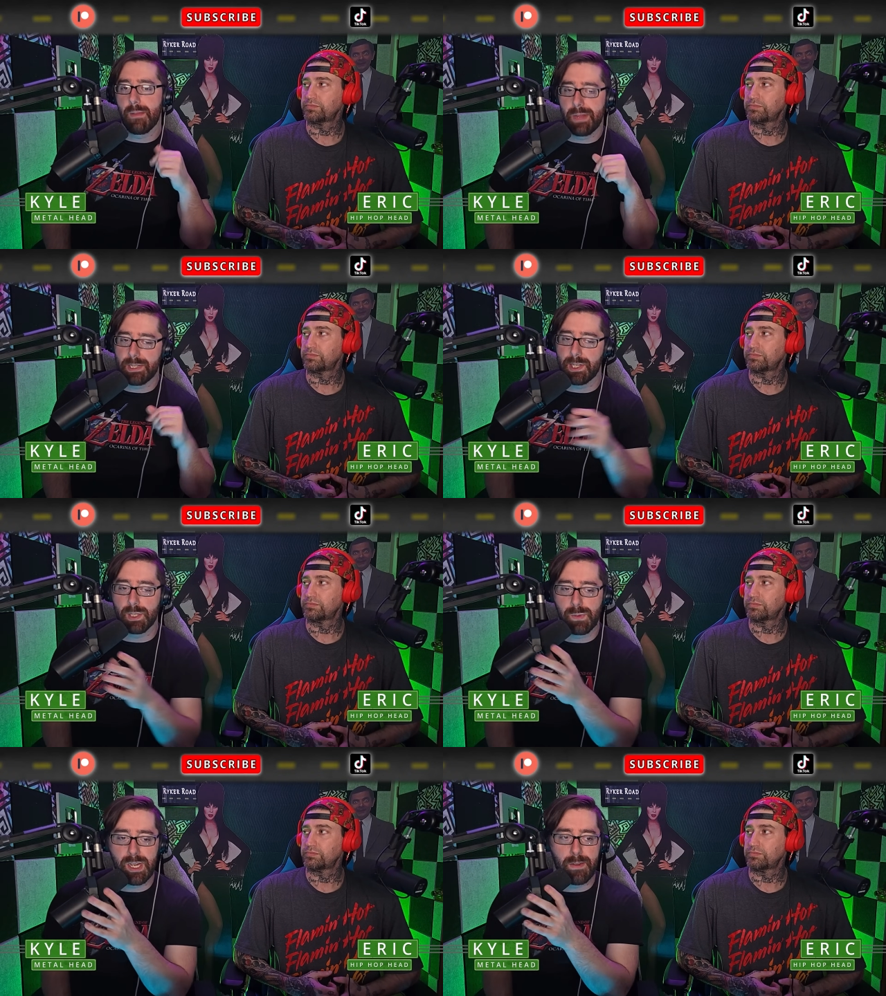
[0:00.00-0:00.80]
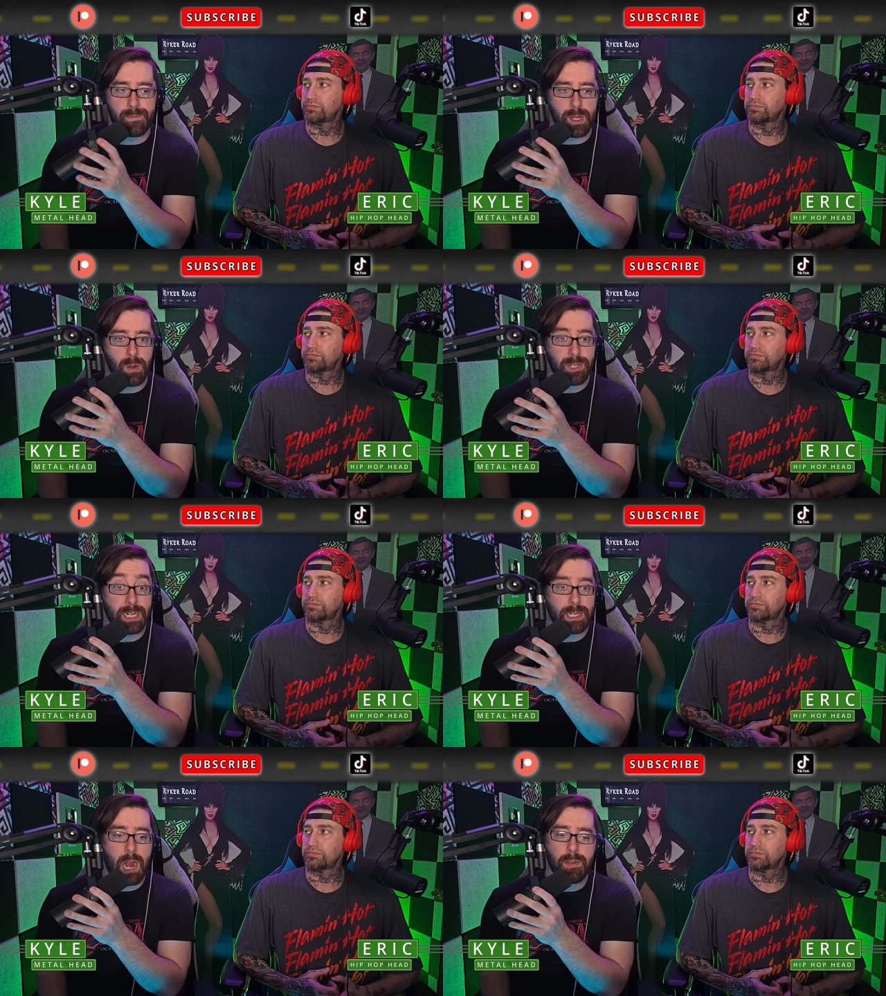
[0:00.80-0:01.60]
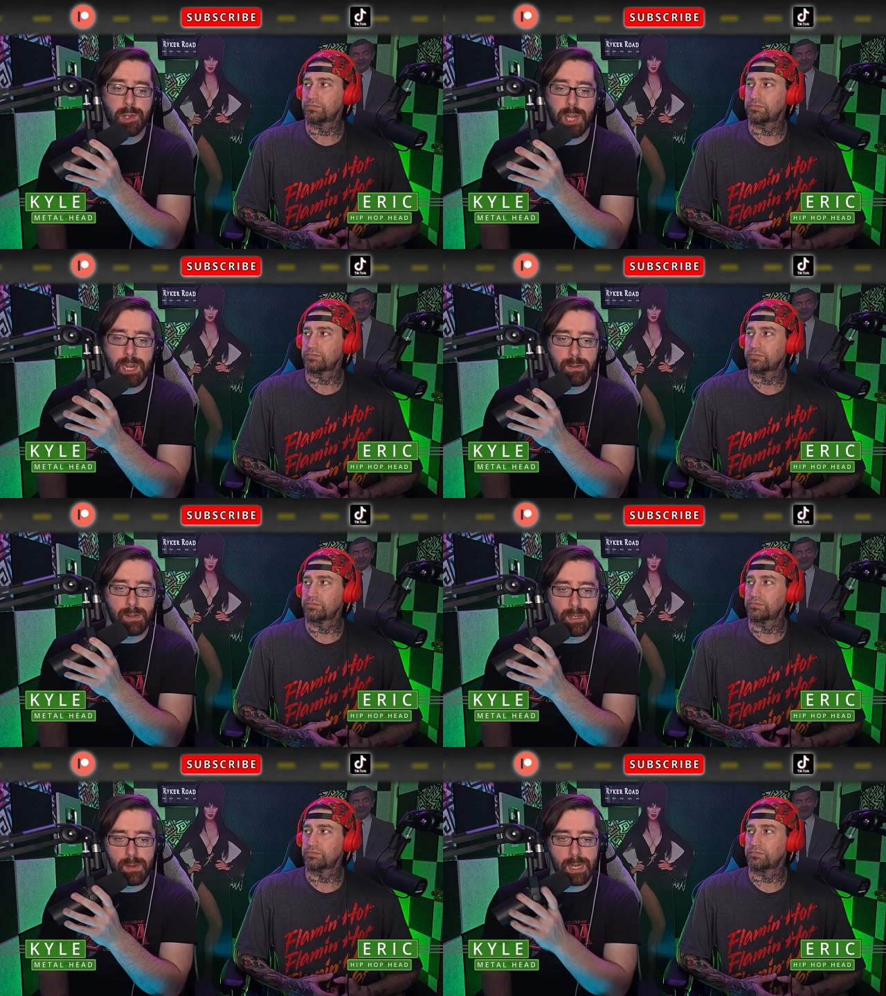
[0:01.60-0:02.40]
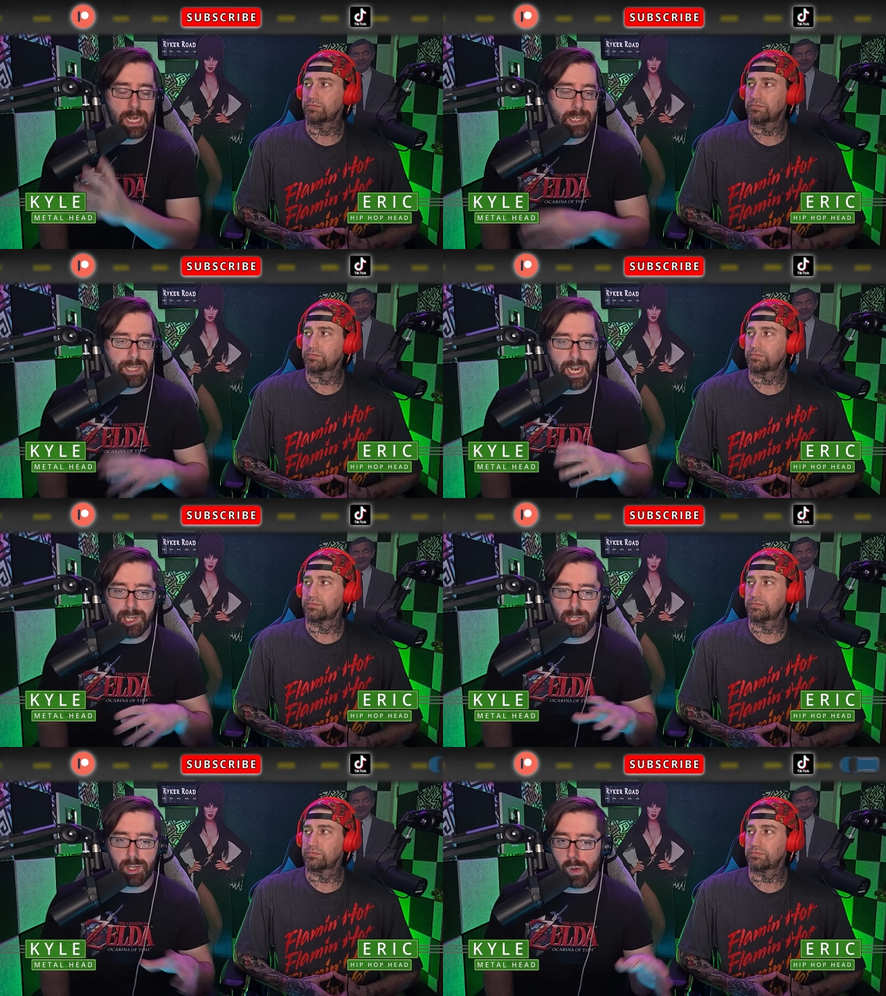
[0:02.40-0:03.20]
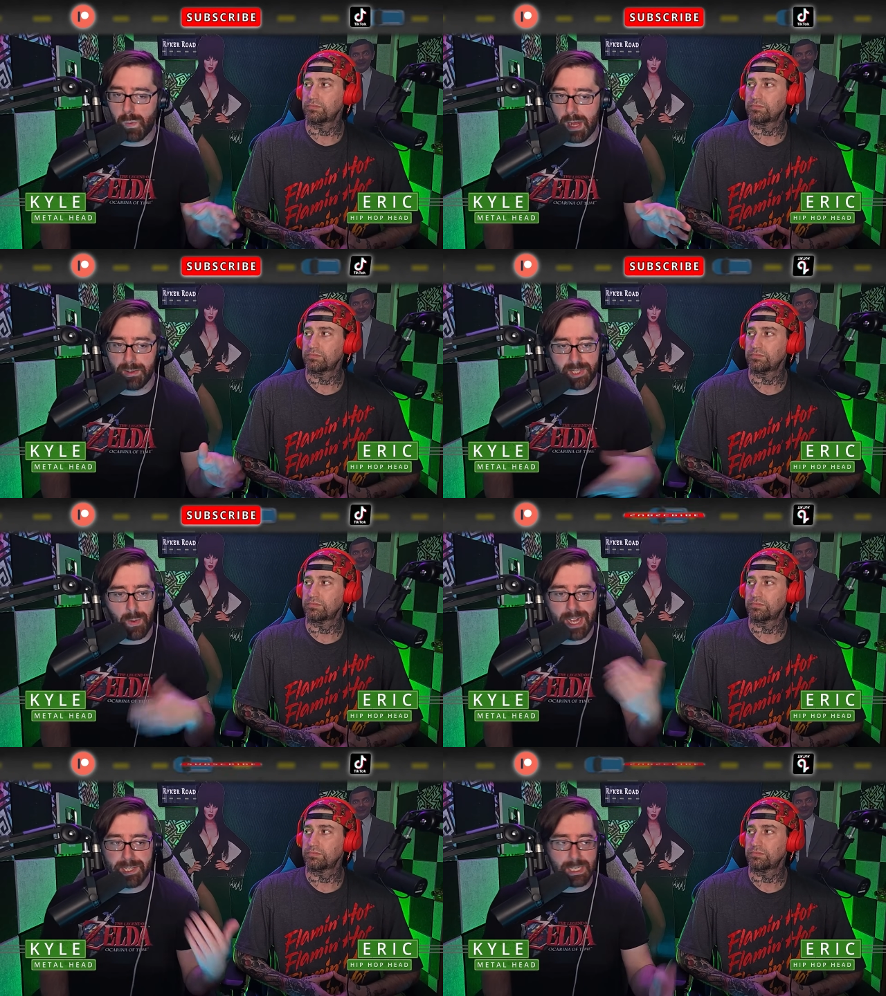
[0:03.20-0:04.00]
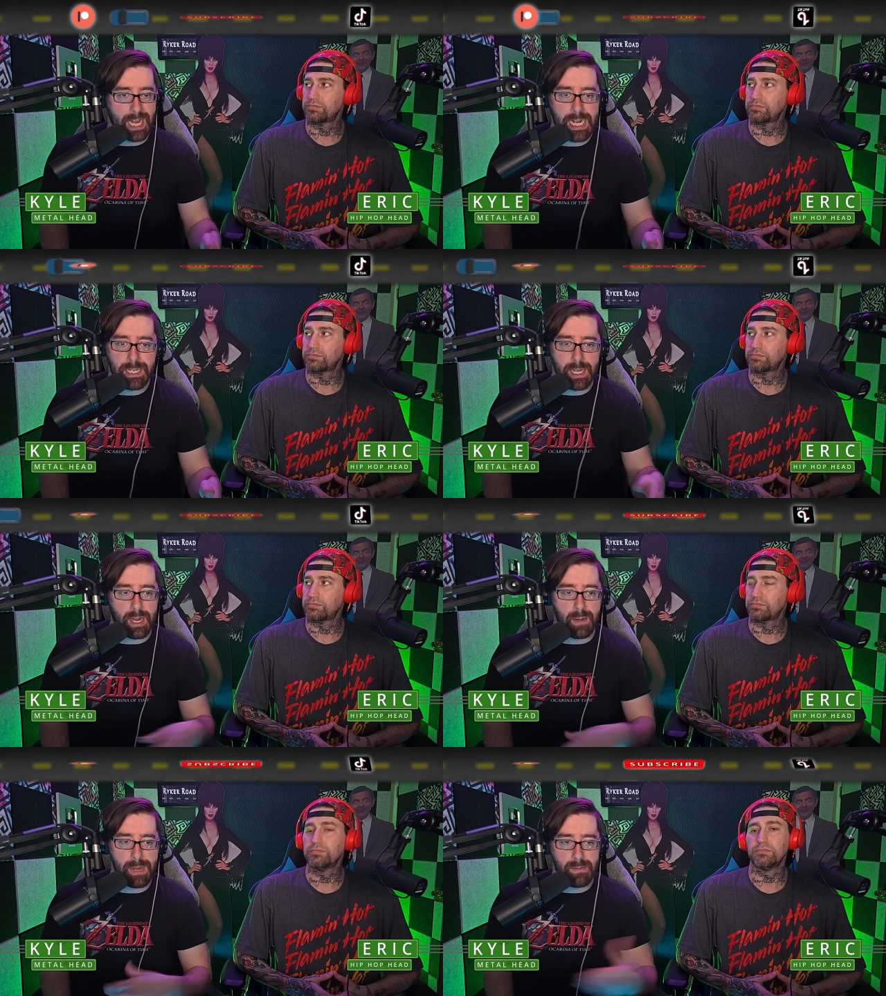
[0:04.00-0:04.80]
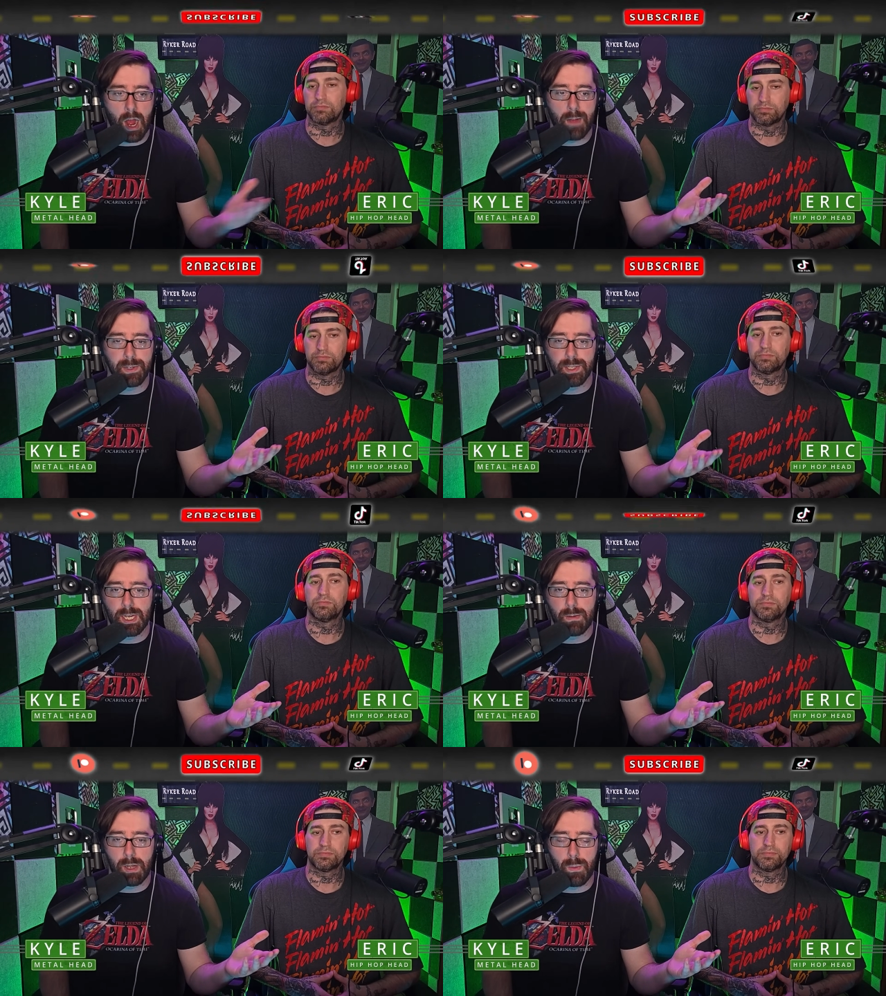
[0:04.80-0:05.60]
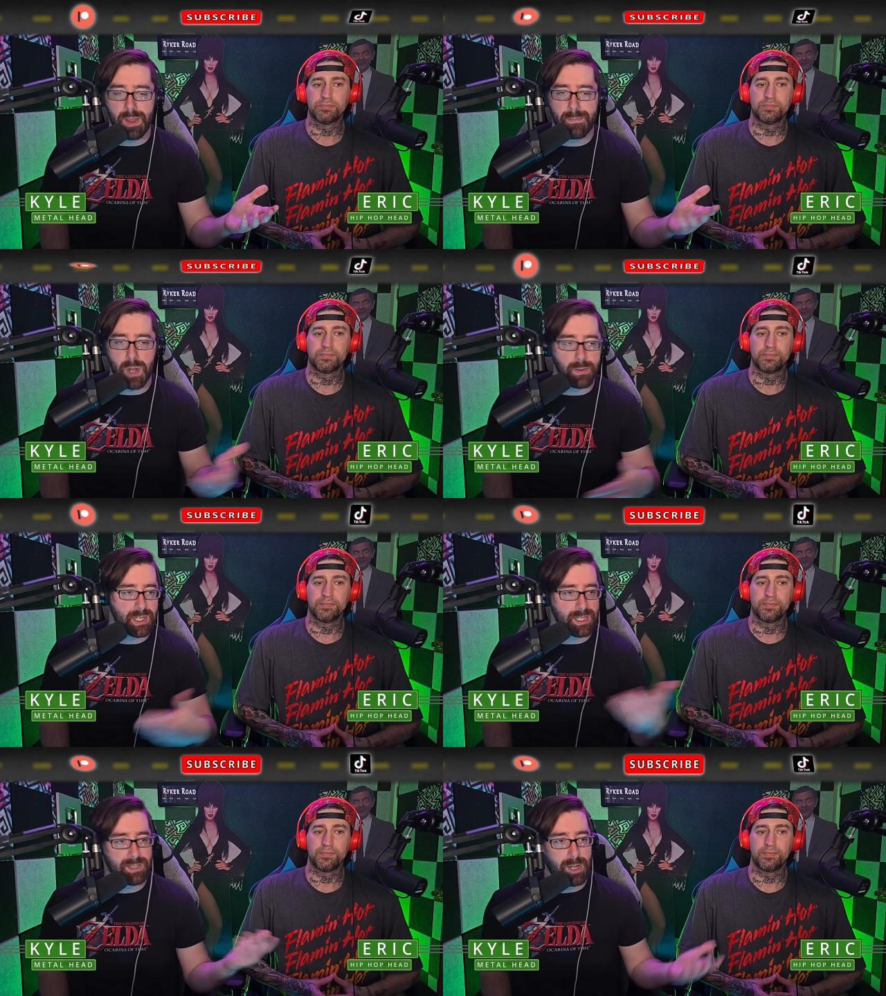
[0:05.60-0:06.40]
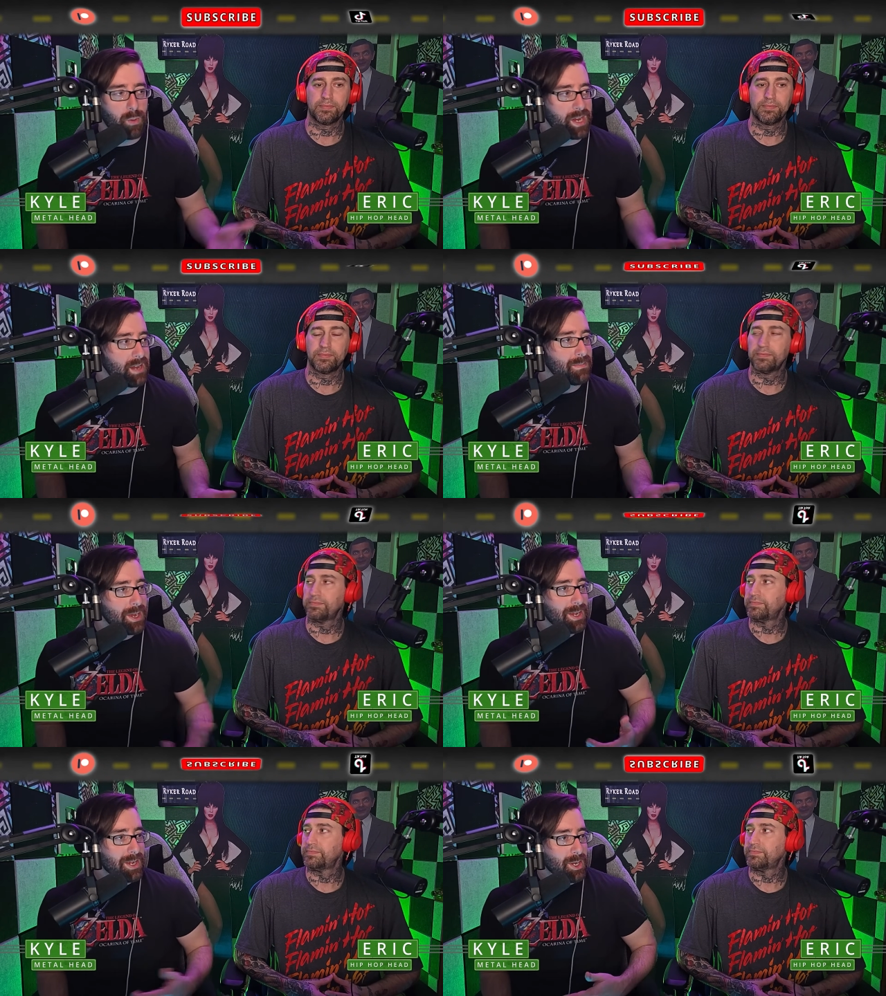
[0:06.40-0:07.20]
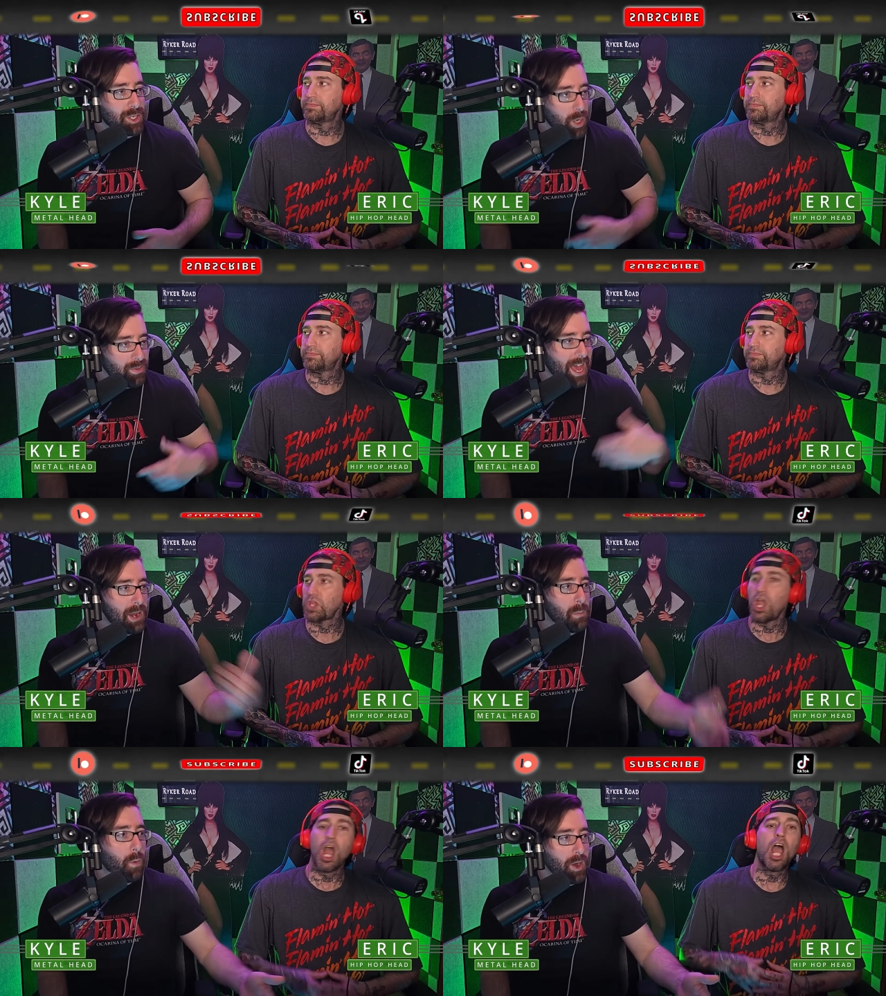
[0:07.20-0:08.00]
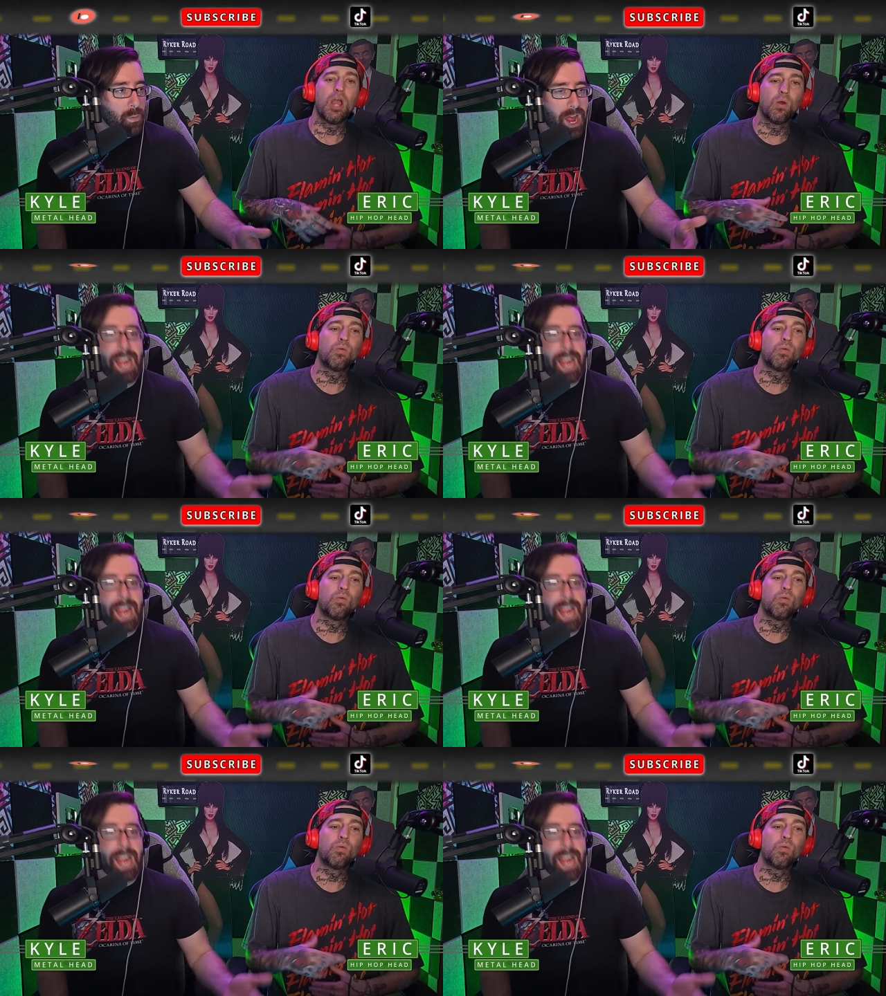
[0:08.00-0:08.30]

Speaker 1: a bit since we've you know checked it out on the channel. And dude, it's aged so well. So has Atlantic. I mean, mm-hmm. obviously, you know, with hypnosis, you know, we knew that in one way